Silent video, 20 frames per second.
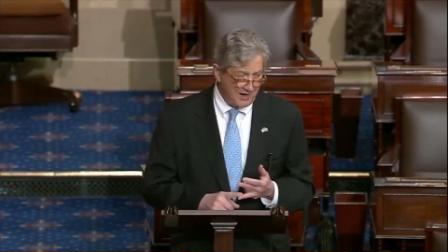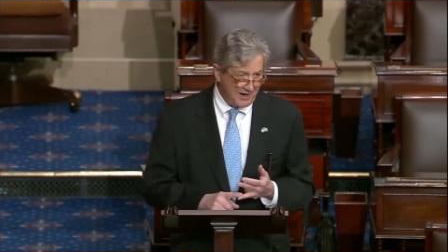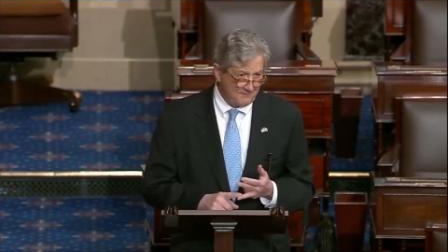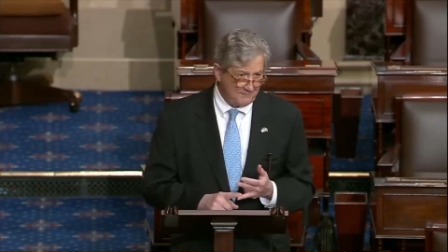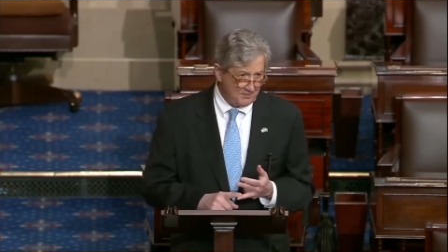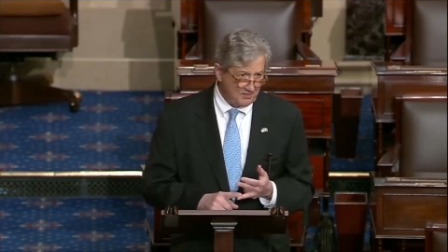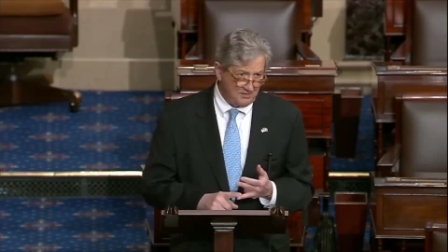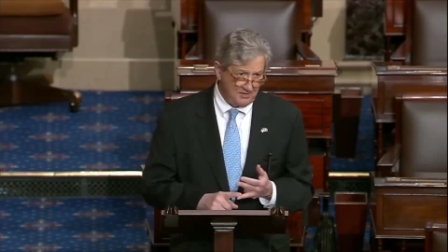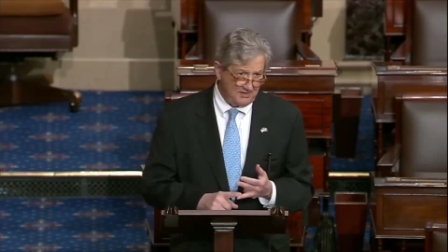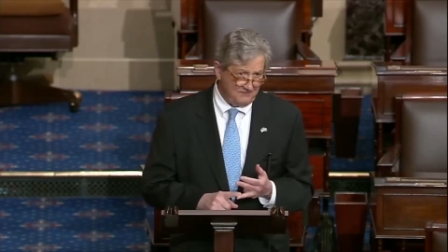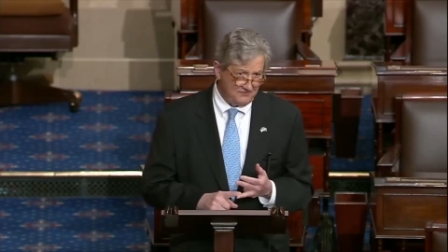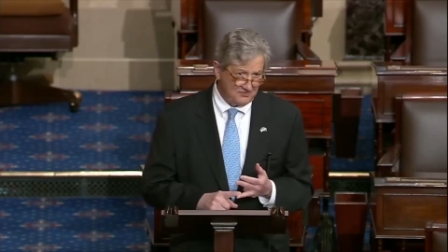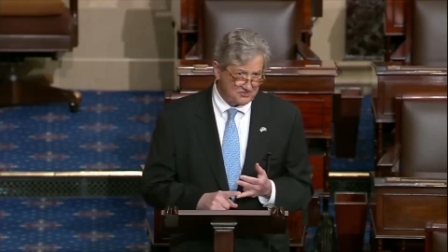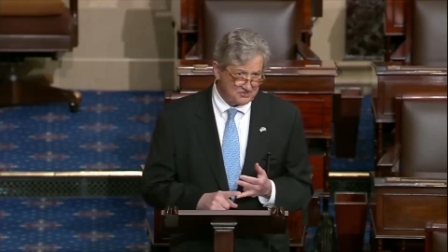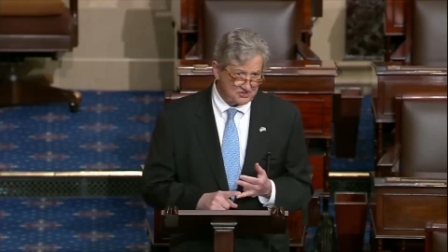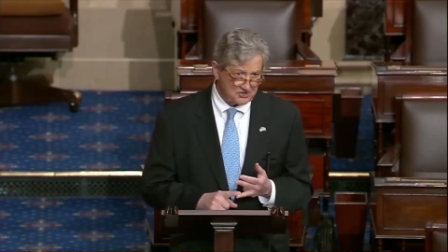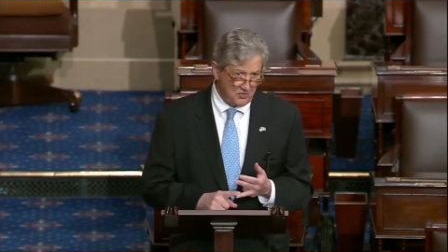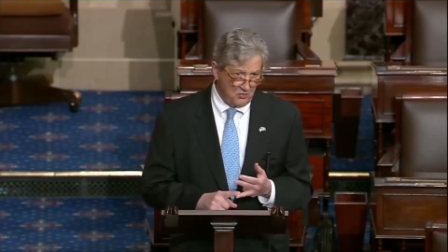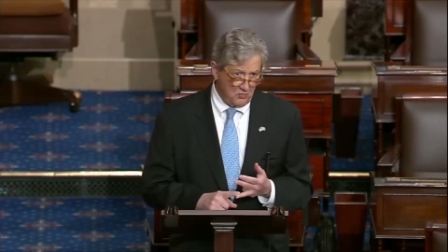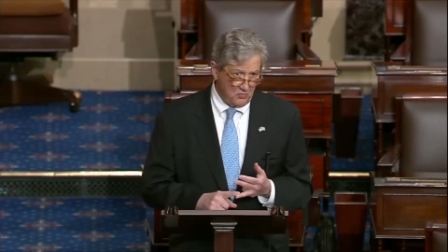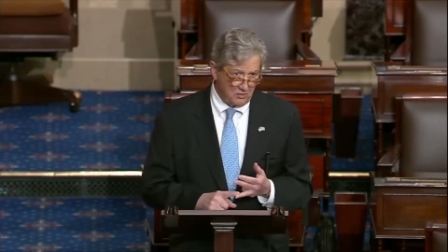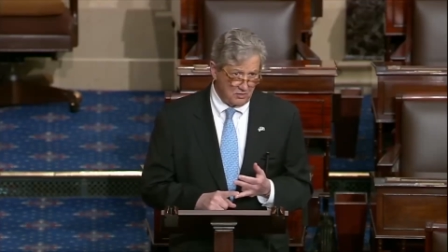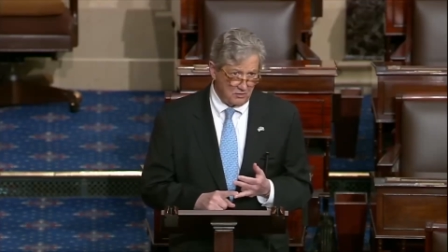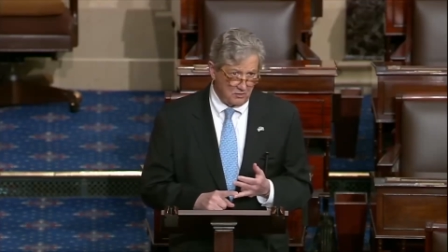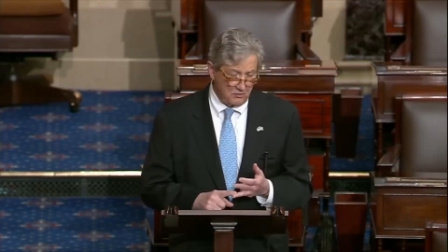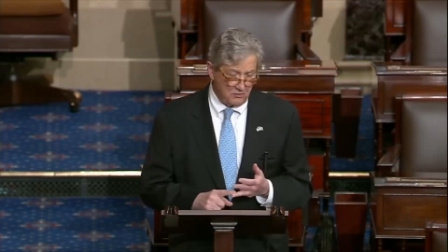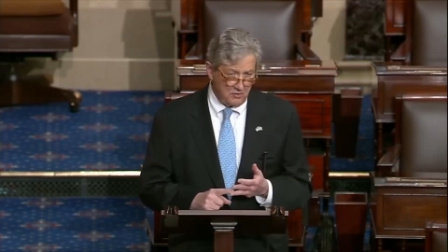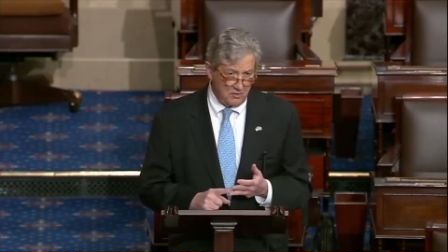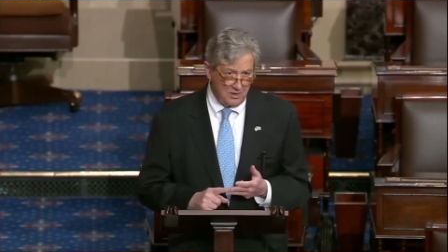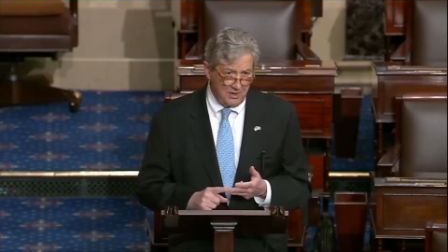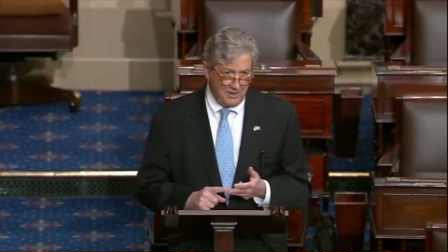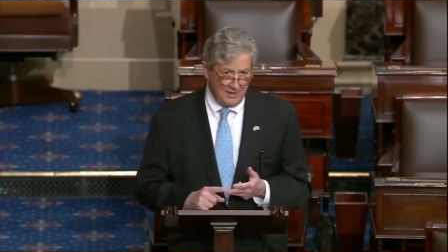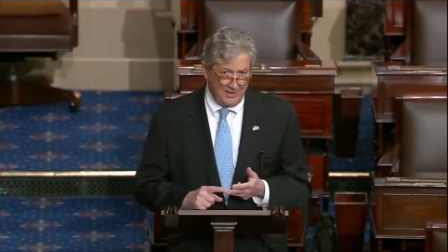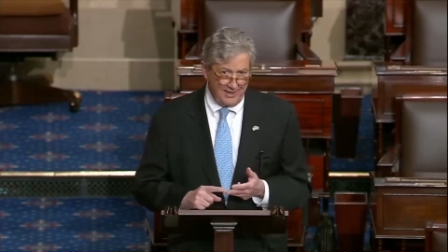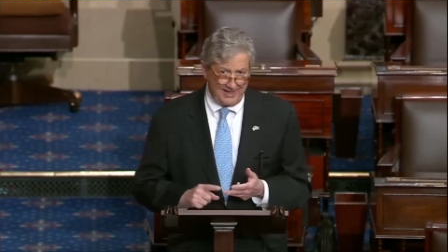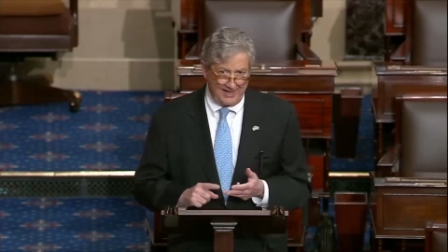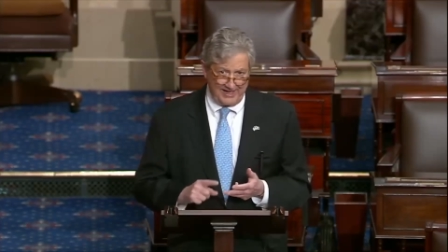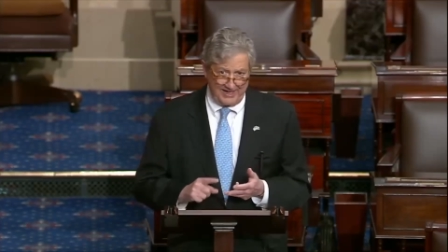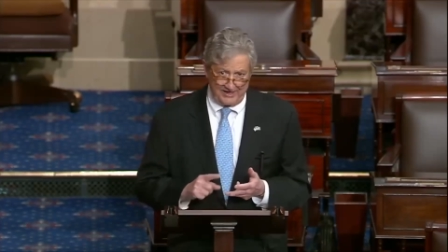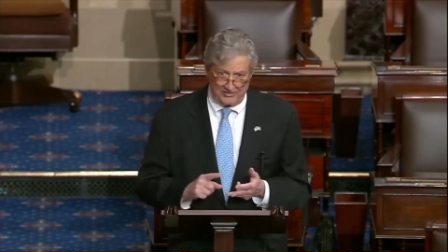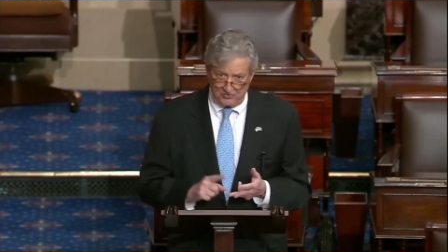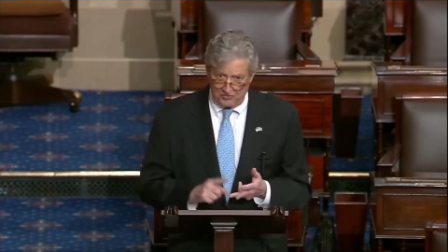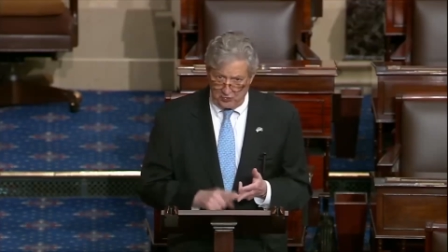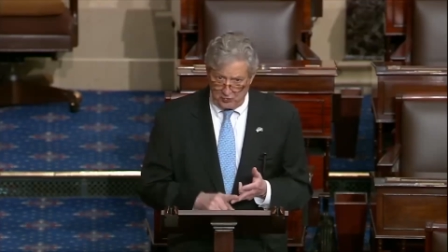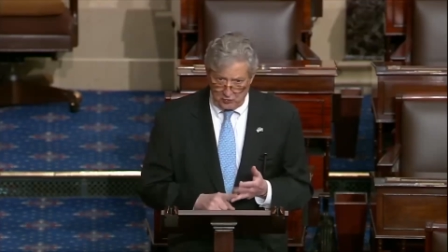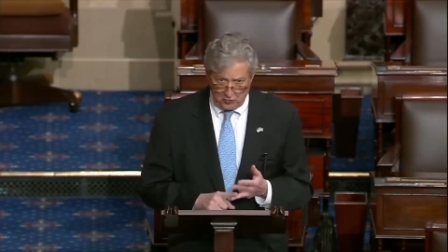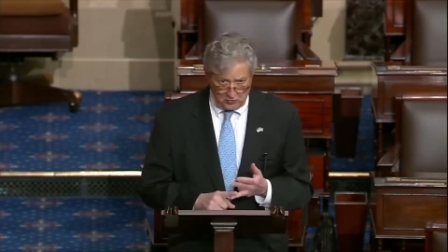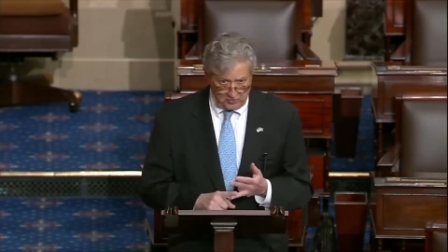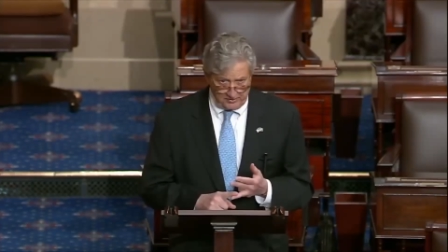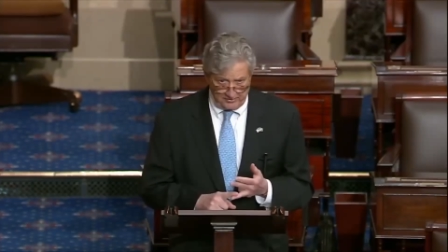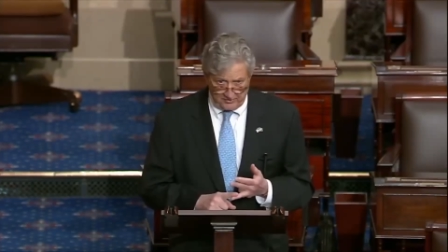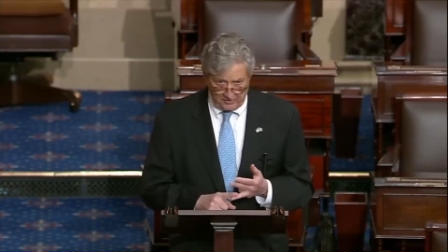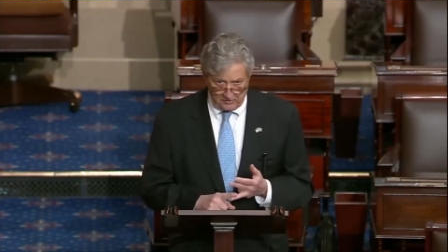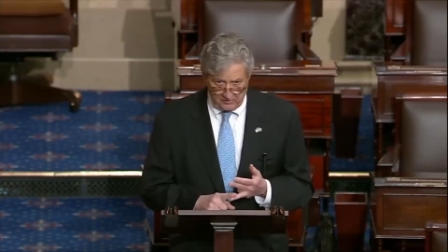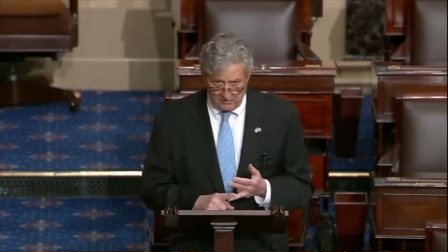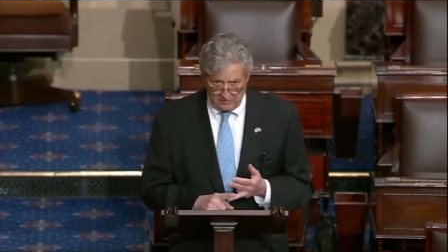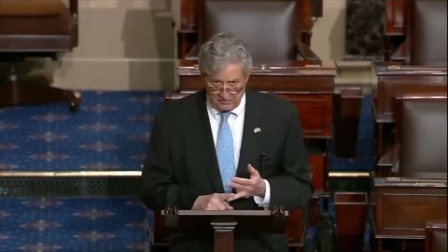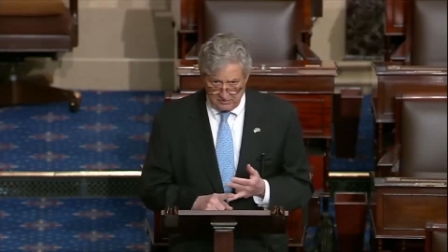I believe in solar and nuclear